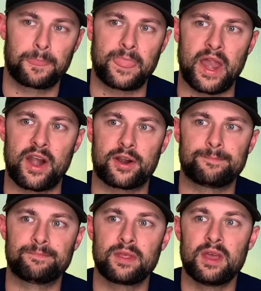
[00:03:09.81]

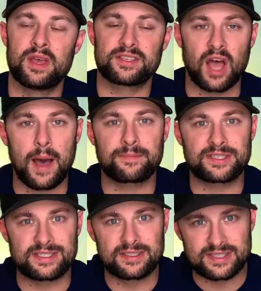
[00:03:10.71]
Their top